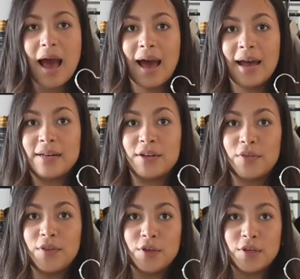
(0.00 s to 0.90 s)

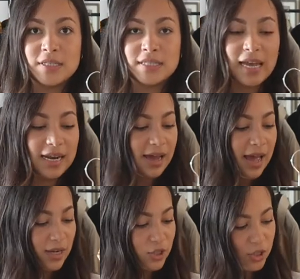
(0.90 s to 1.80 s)
And the seller
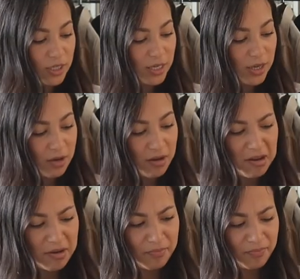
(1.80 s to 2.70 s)
actually
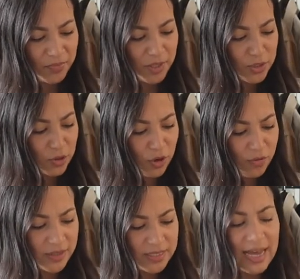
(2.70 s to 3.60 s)
took
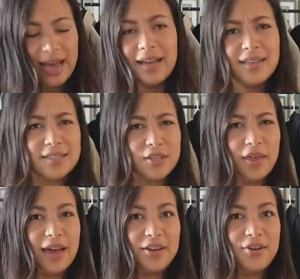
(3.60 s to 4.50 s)
off the tag so
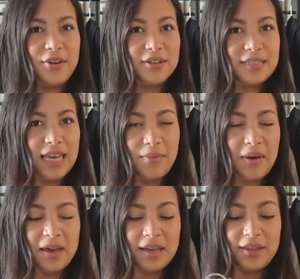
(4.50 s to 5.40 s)
that I couldn't take it
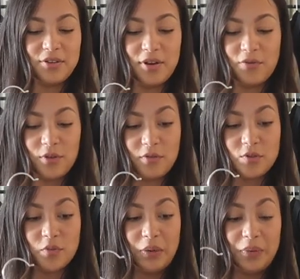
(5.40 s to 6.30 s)
back. I don't know, I thought that
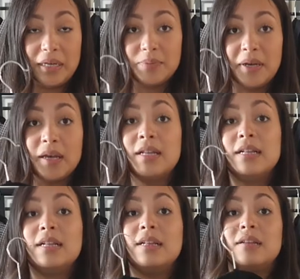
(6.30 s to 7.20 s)
was really weird, but
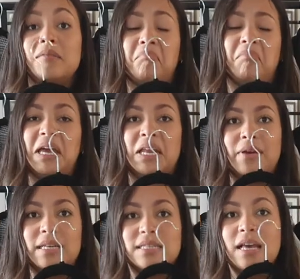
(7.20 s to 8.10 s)

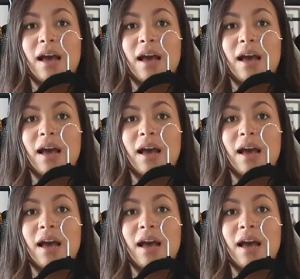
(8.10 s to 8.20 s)
anyways.